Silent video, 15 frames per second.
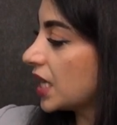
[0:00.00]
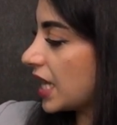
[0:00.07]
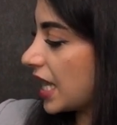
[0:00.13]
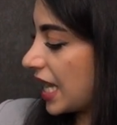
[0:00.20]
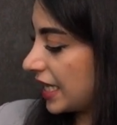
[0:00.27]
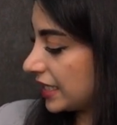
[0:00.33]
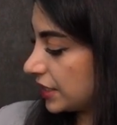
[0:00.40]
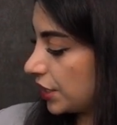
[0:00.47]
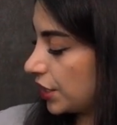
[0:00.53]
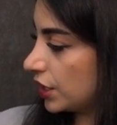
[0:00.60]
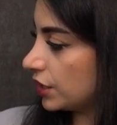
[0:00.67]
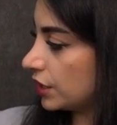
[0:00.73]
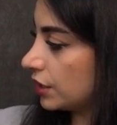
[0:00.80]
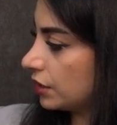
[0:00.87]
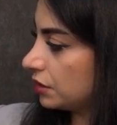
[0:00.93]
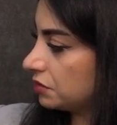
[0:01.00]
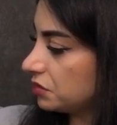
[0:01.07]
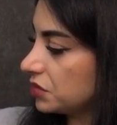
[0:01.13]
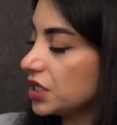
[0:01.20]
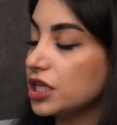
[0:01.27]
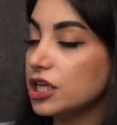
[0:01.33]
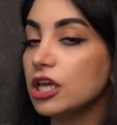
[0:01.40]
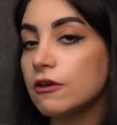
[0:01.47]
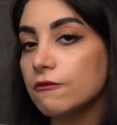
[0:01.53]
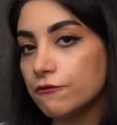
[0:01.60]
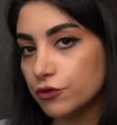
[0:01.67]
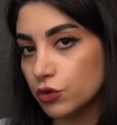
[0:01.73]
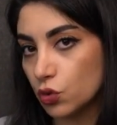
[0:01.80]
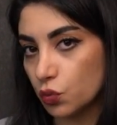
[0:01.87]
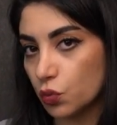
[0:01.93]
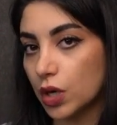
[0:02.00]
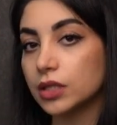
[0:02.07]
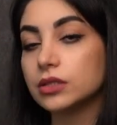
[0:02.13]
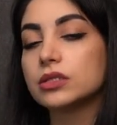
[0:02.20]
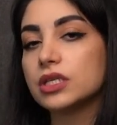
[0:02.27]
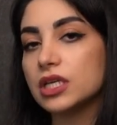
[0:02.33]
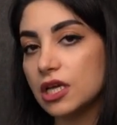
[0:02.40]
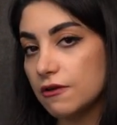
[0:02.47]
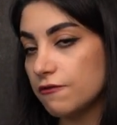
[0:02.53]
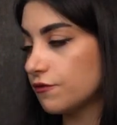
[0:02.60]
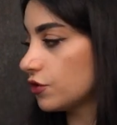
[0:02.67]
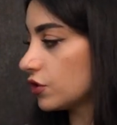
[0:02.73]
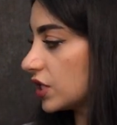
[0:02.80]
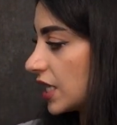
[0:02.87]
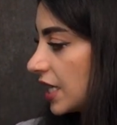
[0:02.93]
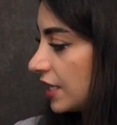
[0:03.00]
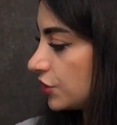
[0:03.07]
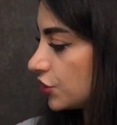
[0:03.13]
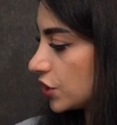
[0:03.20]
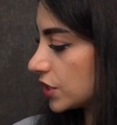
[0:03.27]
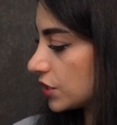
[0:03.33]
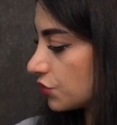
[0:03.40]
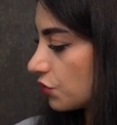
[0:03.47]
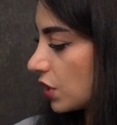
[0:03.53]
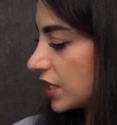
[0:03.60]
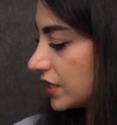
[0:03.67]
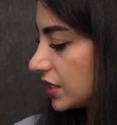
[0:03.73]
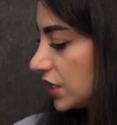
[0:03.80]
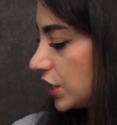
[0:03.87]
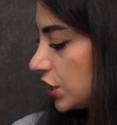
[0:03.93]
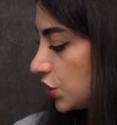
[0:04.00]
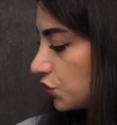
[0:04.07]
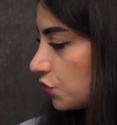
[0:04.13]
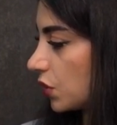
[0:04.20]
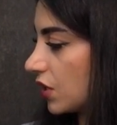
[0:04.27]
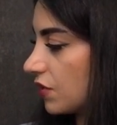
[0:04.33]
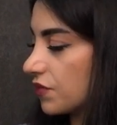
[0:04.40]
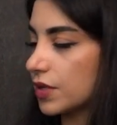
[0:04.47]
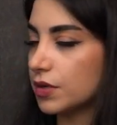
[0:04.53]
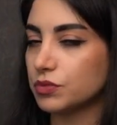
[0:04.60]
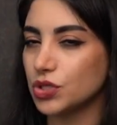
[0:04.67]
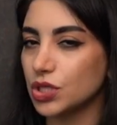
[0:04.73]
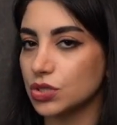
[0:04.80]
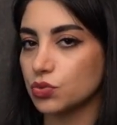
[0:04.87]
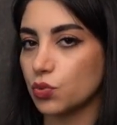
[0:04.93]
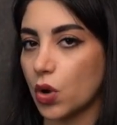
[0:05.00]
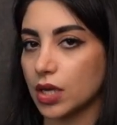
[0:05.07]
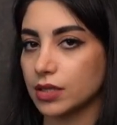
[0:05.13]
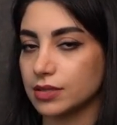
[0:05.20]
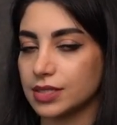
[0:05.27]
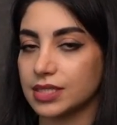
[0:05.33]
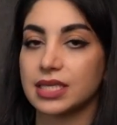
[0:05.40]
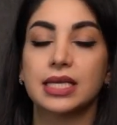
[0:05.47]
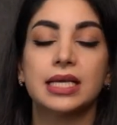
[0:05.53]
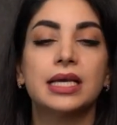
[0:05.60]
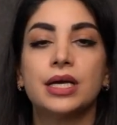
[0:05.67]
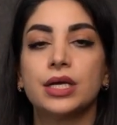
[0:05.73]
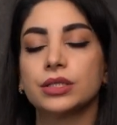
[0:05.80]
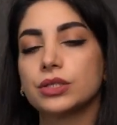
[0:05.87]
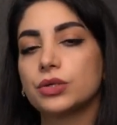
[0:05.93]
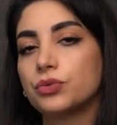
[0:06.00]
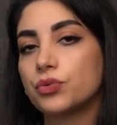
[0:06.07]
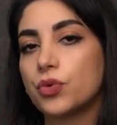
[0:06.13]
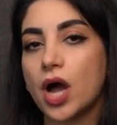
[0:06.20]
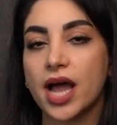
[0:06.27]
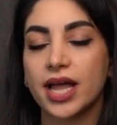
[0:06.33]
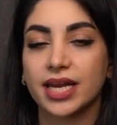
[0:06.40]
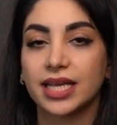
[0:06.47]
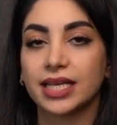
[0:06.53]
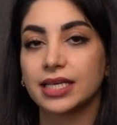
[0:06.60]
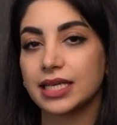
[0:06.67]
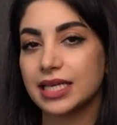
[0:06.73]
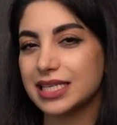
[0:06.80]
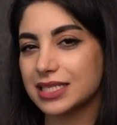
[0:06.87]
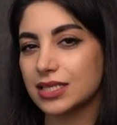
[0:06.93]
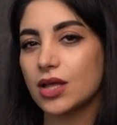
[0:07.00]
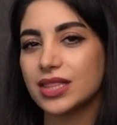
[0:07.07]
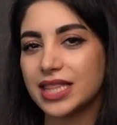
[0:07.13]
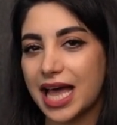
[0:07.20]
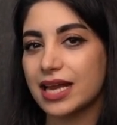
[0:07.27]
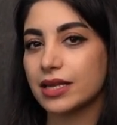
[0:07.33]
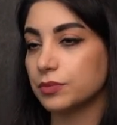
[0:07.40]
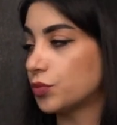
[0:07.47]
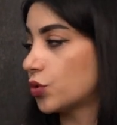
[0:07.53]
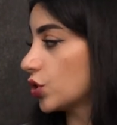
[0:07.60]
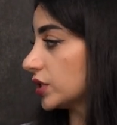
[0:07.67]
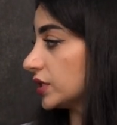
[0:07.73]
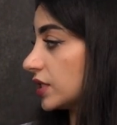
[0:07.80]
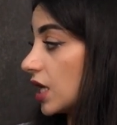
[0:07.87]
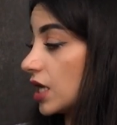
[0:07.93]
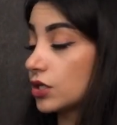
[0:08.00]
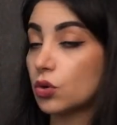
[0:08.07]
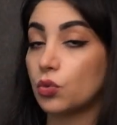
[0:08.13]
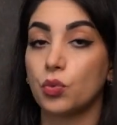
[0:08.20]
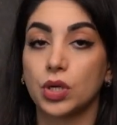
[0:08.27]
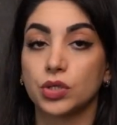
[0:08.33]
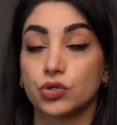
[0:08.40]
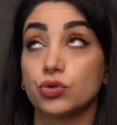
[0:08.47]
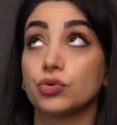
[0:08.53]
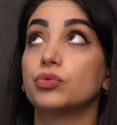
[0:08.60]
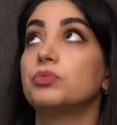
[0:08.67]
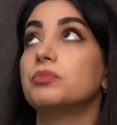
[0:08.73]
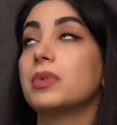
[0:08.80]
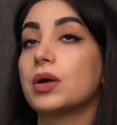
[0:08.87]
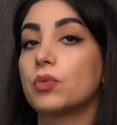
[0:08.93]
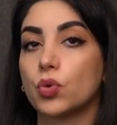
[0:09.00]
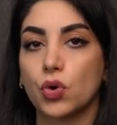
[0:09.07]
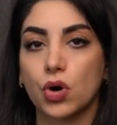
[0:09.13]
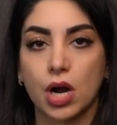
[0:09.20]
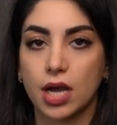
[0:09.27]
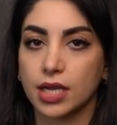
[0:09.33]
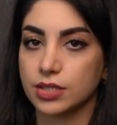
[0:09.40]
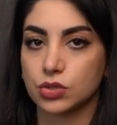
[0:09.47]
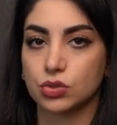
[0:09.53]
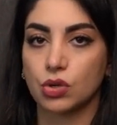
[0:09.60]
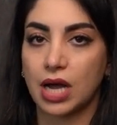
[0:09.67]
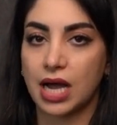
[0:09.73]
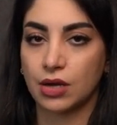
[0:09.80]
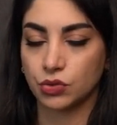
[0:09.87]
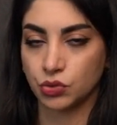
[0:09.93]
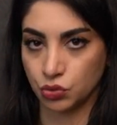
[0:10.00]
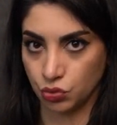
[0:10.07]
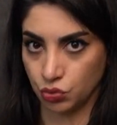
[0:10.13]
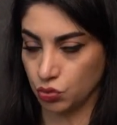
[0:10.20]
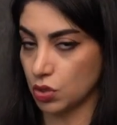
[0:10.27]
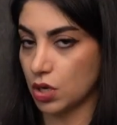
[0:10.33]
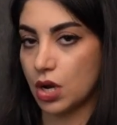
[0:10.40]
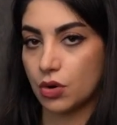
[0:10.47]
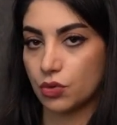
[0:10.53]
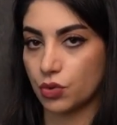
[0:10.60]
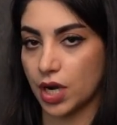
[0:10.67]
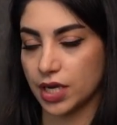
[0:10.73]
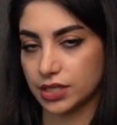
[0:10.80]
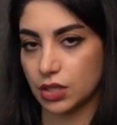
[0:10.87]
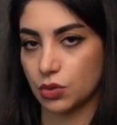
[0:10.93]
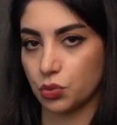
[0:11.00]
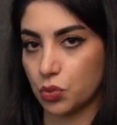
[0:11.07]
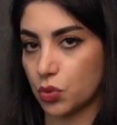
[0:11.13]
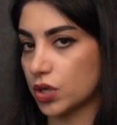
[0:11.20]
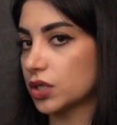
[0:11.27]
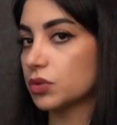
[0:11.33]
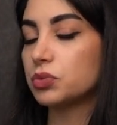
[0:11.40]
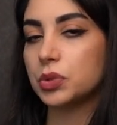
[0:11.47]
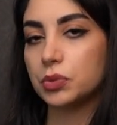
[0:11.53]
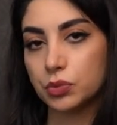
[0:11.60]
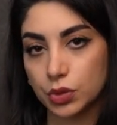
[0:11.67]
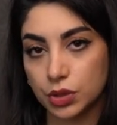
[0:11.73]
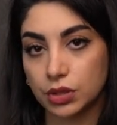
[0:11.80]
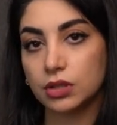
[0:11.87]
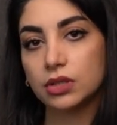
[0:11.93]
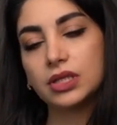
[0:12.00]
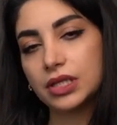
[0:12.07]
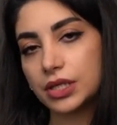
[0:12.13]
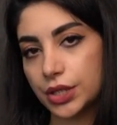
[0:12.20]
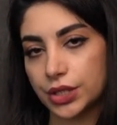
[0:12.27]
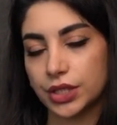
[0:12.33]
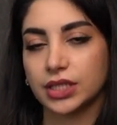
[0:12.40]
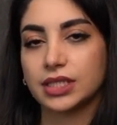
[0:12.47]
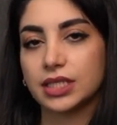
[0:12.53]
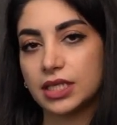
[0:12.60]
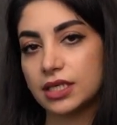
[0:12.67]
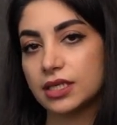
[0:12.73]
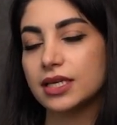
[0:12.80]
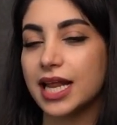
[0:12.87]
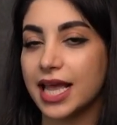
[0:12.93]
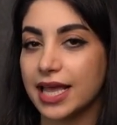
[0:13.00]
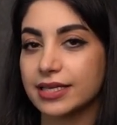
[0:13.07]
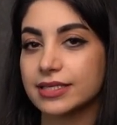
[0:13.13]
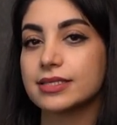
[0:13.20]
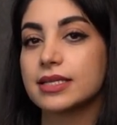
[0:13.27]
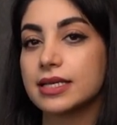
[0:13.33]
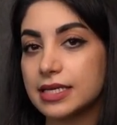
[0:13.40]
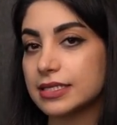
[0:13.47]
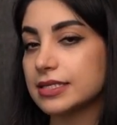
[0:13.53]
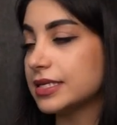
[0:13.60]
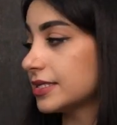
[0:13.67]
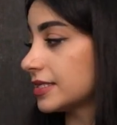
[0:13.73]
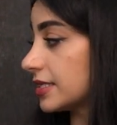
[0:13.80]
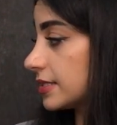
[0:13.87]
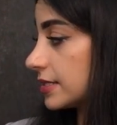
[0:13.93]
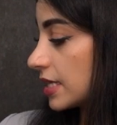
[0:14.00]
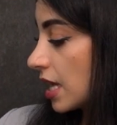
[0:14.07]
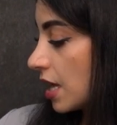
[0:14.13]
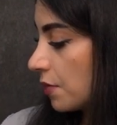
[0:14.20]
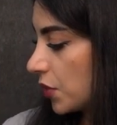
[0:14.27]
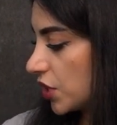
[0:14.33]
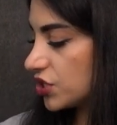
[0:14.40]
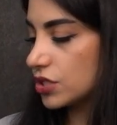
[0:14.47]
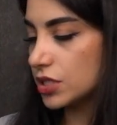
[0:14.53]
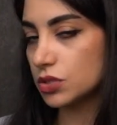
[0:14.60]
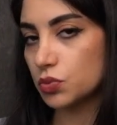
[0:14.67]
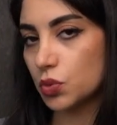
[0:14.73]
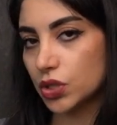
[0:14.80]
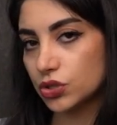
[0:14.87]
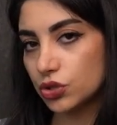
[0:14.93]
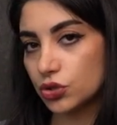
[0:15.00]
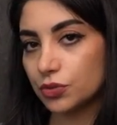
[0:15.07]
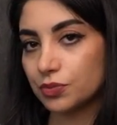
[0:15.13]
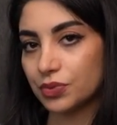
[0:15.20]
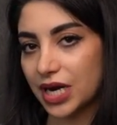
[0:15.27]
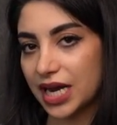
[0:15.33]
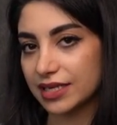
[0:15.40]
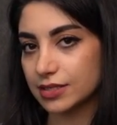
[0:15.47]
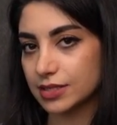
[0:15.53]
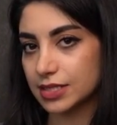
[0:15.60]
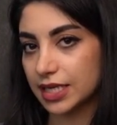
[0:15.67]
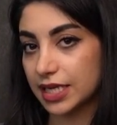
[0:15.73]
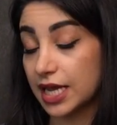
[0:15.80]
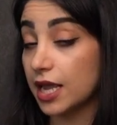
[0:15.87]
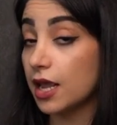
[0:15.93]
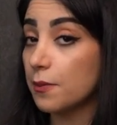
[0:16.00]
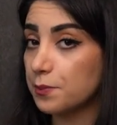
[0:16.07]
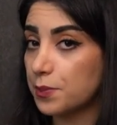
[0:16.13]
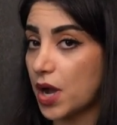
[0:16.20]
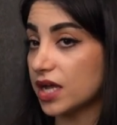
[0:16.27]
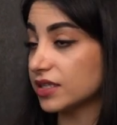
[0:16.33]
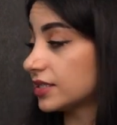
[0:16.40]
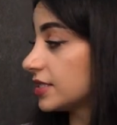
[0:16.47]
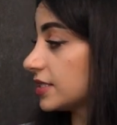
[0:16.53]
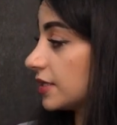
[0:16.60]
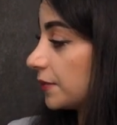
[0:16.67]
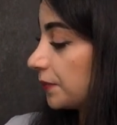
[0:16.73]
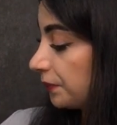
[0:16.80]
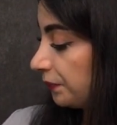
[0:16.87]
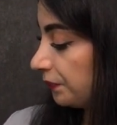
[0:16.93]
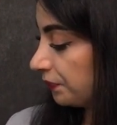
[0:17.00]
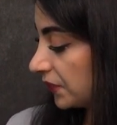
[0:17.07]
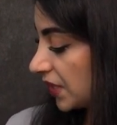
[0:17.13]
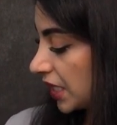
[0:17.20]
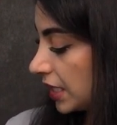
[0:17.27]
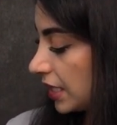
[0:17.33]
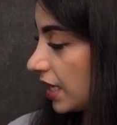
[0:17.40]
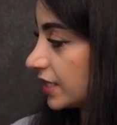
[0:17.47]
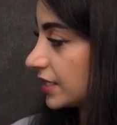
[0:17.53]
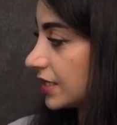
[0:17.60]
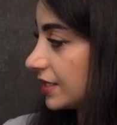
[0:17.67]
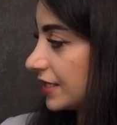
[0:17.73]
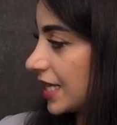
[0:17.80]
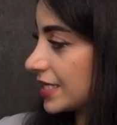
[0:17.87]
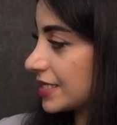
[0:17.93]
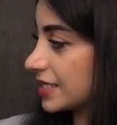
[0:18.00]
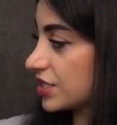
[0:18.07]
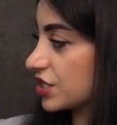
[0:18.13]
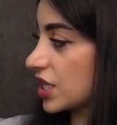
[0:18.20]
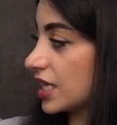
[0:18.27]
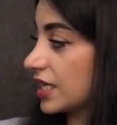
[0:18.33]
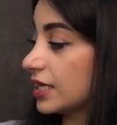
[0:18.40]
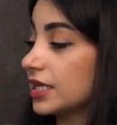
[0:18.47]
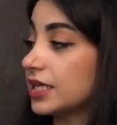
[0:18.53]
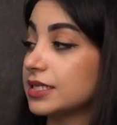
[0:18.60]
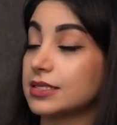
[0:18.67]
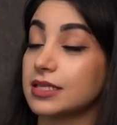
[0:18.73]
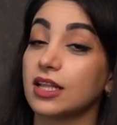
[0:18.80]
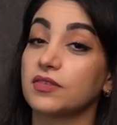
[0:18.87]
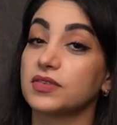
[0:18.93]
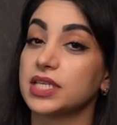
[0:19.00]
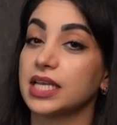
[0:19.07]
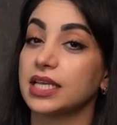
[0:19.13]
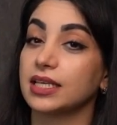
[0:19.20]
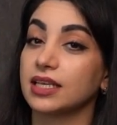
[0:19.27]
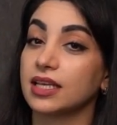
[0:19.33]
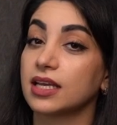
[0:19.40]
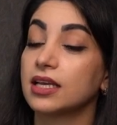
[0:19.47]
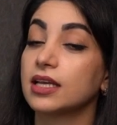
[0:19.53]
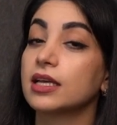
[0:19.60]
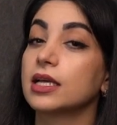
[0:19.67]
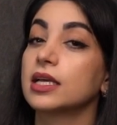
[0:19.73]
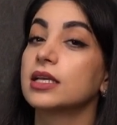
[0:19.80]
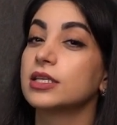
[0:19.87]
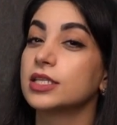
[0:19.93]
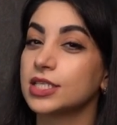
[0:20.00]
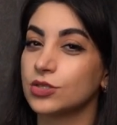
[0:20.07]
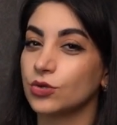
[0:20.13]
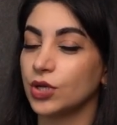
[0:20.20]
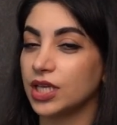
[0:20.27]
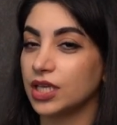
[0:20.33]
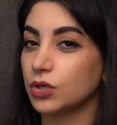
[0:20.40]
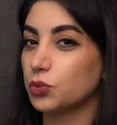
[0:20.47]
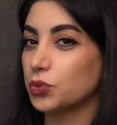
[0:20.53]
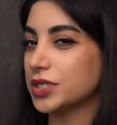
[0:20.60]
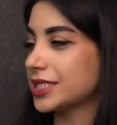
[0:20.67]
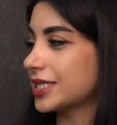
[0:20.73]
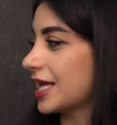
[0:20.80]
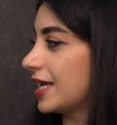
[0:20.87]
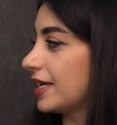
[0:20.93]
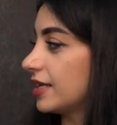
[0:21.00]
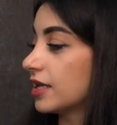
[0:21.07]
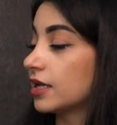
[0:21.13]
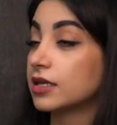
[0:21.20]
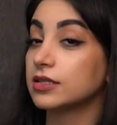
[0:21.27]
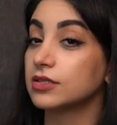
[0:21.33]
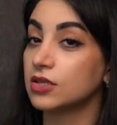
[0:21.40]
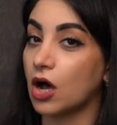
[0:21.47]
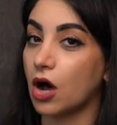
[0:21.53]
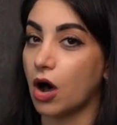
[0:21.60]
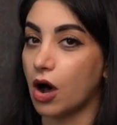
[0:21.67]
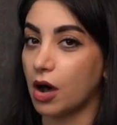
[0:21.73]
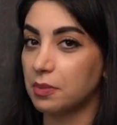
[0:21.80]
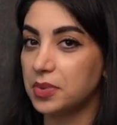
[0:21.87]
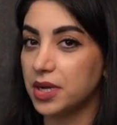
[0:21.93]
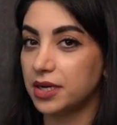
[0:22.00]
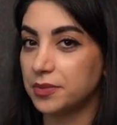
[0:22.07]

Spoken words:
And here, if you want, if you can, just write each one of them just once. The writing is not that important. I don't want you to memorize to how to write a word. We will learn it in next seasons, but just want you to practice, okay? But until next session, instead of saying swing, we say top.